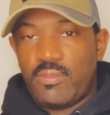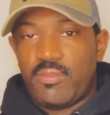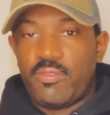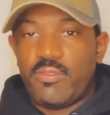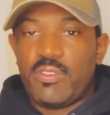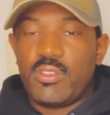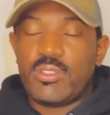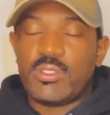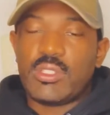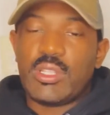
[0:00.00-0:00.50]

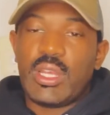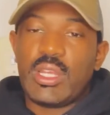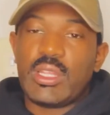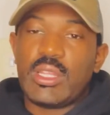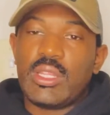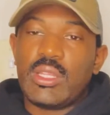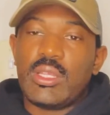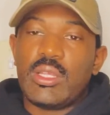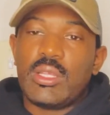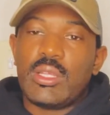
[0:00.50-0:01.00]
Feels like
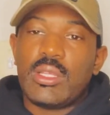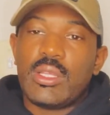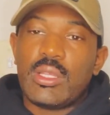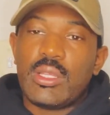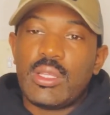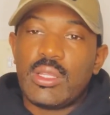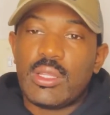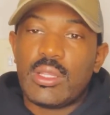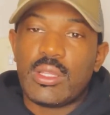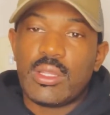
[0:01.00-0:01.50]
the
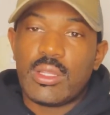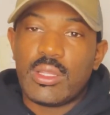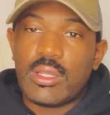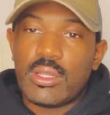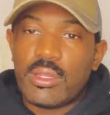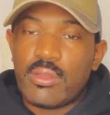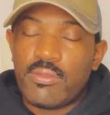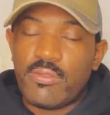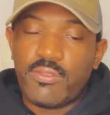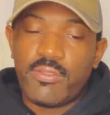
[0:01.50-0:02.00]

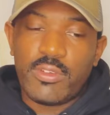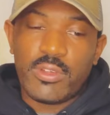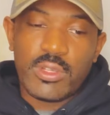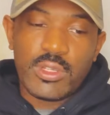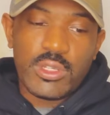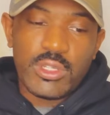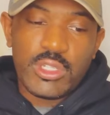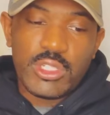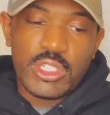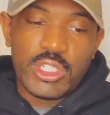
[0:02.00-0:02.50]
foot
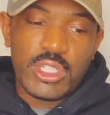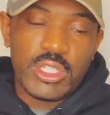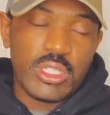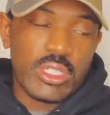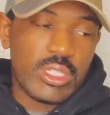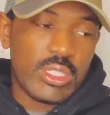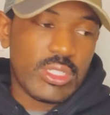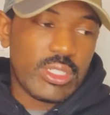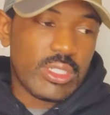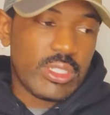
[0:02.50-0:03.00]
cushion
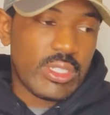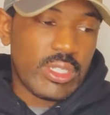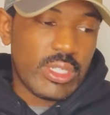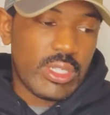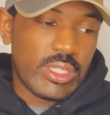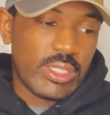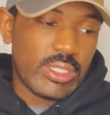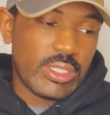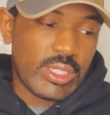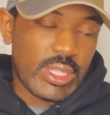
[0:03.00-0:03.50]
is
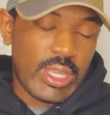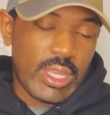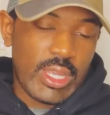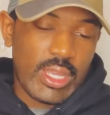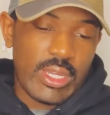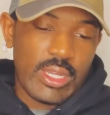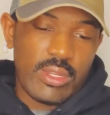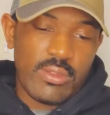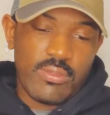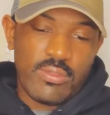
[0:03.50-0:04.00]

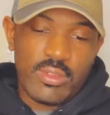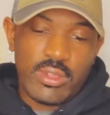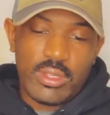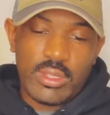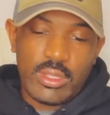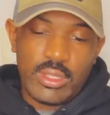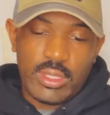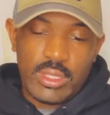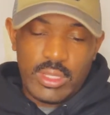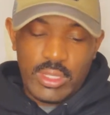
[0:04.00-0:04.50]
kind of a
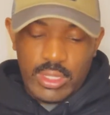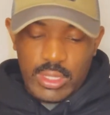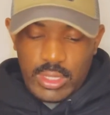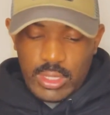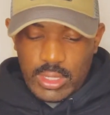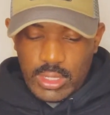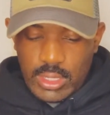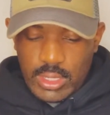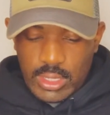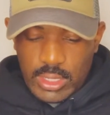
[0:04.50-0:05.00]

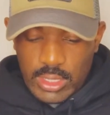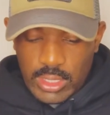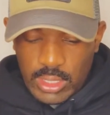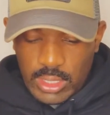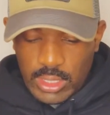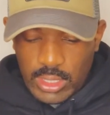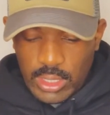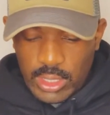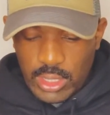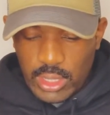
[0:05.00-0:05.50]

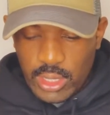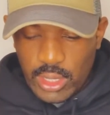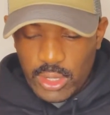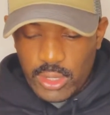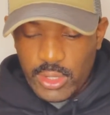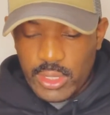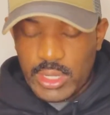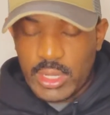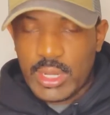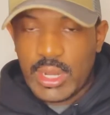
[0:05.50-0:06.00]

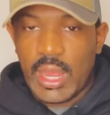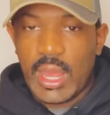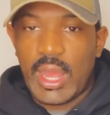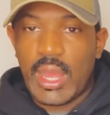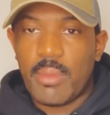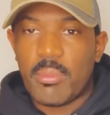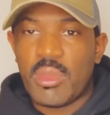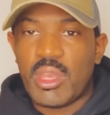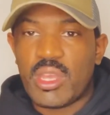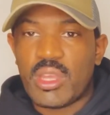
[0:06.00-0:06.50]

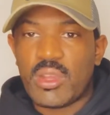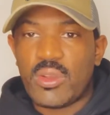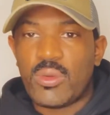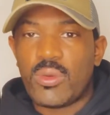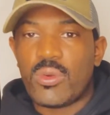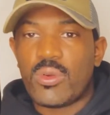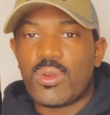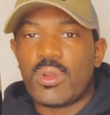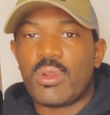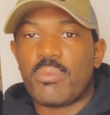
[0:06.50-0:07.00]
ergonomic
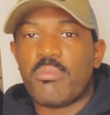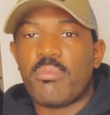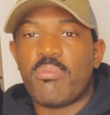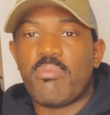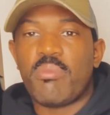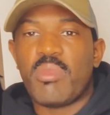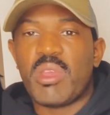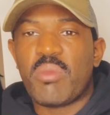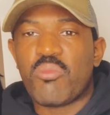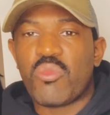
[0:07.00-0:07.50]
or
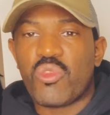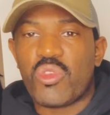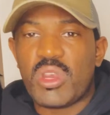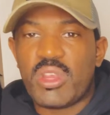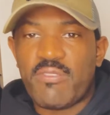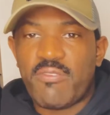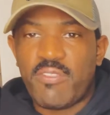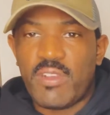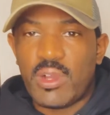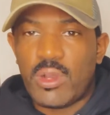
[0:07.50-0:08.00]
memory
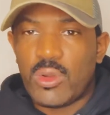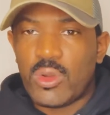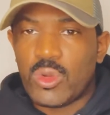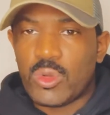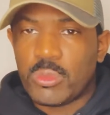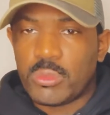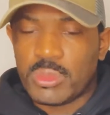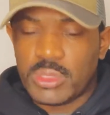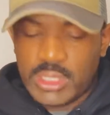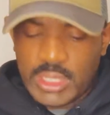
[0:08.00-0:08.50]
foam
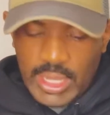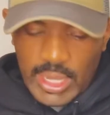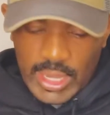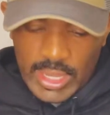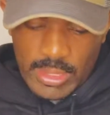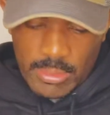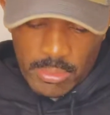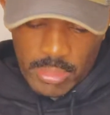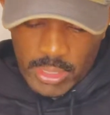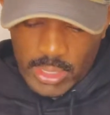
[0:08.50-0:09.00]

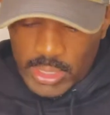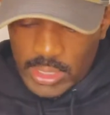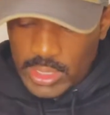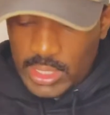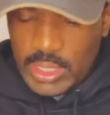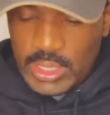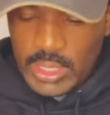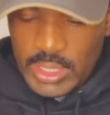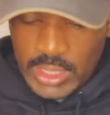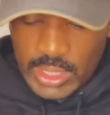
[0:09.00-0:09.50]
type
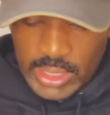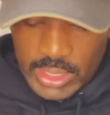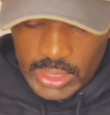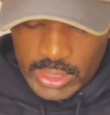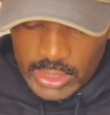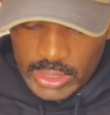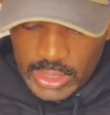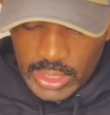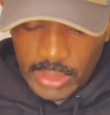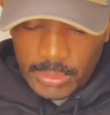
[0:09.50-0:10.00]

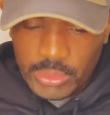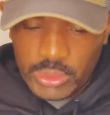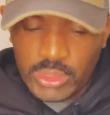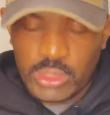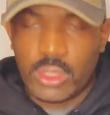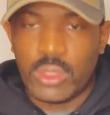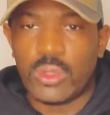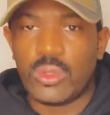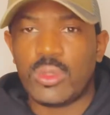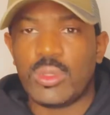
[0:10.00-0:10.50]

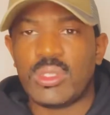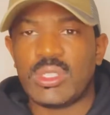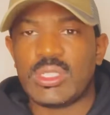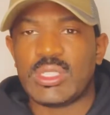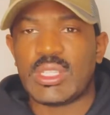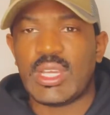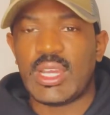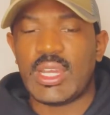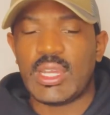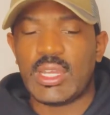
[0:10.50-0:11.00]
sole
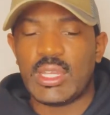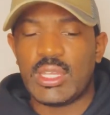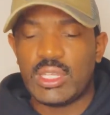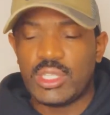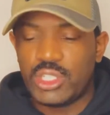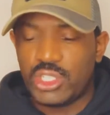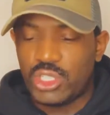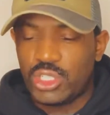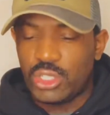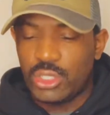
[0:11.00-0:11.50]
inside of this
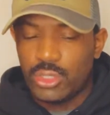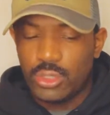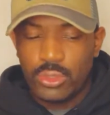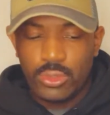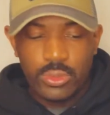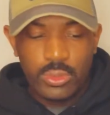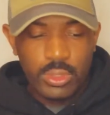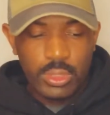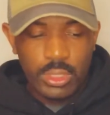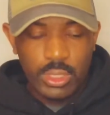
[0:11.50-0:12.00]
shoe.
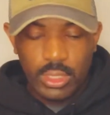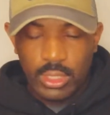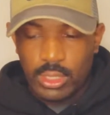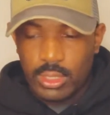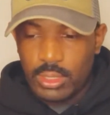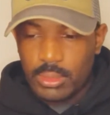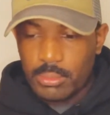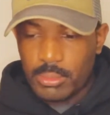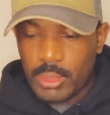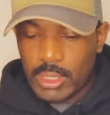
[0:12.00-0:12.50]

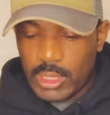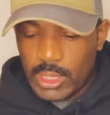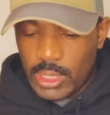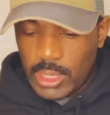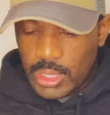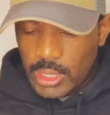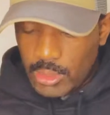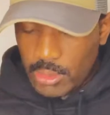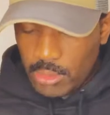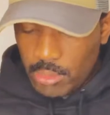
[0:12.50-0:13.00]

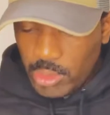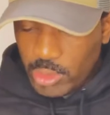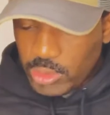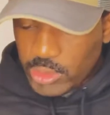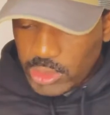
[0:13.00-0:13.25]
But most